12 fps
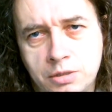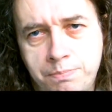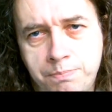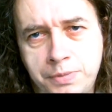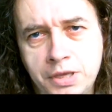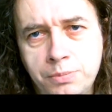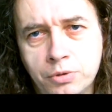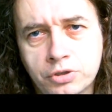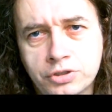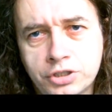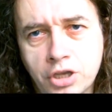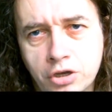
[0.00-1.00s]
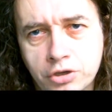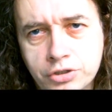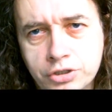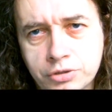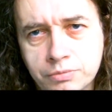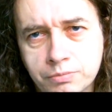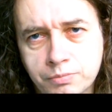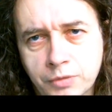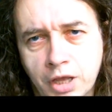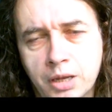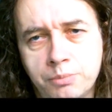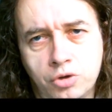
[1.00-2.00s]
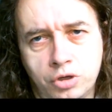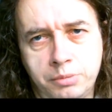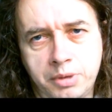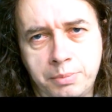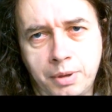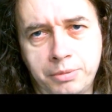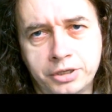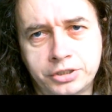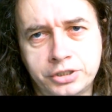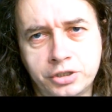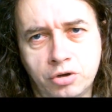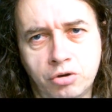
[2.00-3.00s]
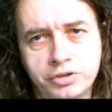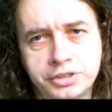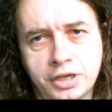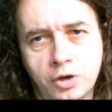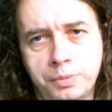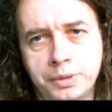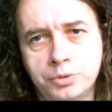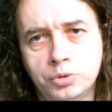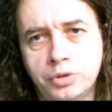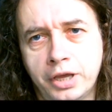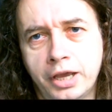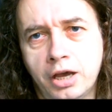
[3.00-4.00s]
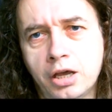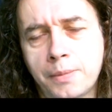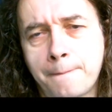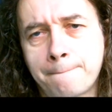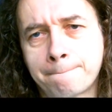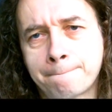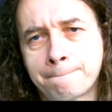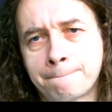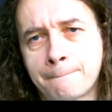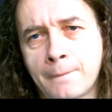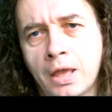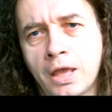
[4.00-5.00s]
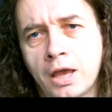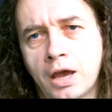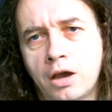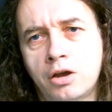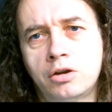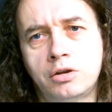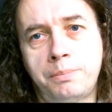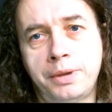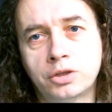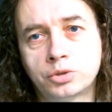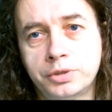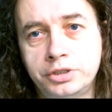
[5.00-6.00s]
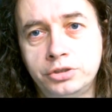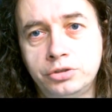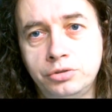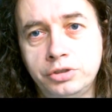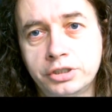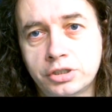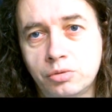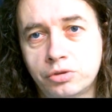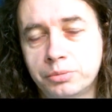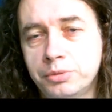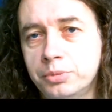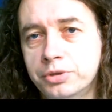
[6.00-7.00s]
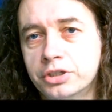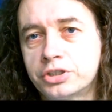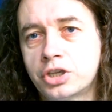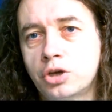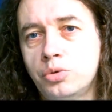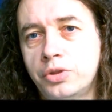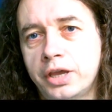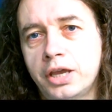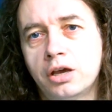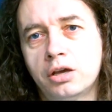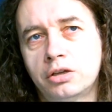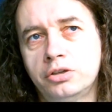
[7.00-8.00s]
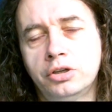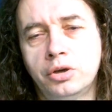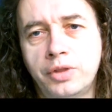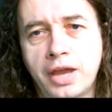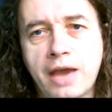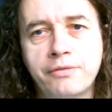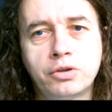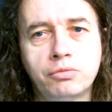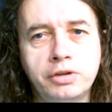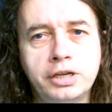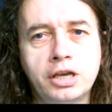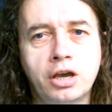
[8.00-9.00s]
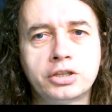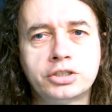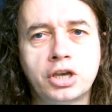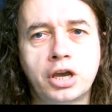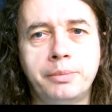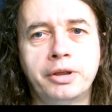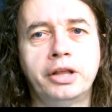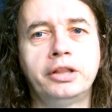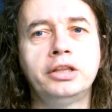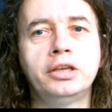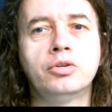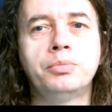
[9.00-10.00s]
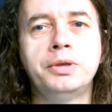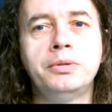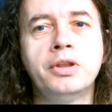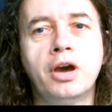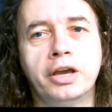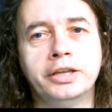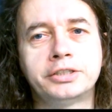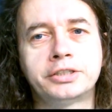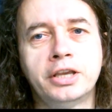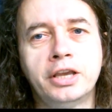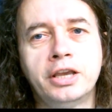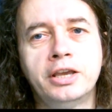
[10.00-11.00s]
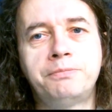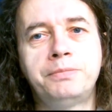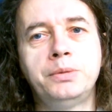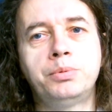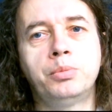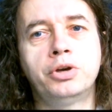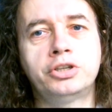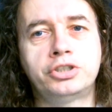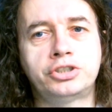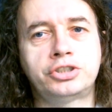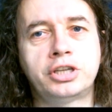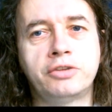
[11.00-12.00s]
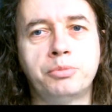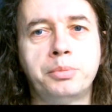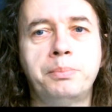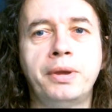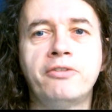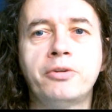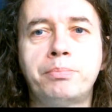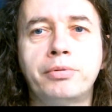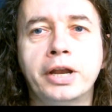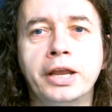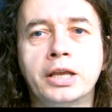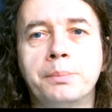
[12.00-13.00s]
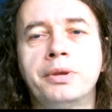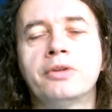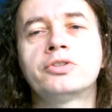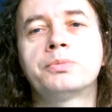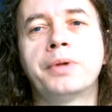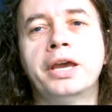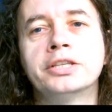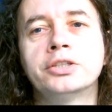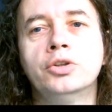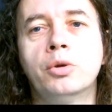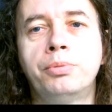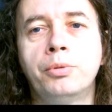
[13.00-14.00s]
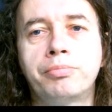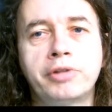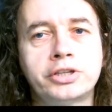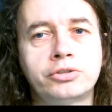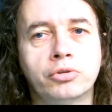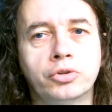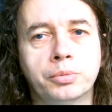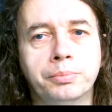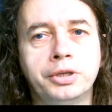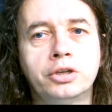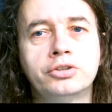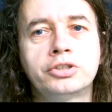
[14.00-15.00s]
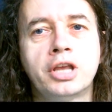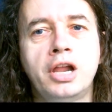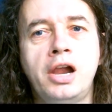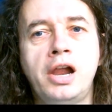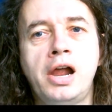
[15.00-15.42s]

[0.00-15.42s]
the people concerned, and I'm not going to be a publicity whore and tell people who they are, are about 22 years old at the moment. So they are, you know, they're having a really hard time, and I think it would be nice if people were just to give them a bit of a break, a bit of space, and not put pressure on them because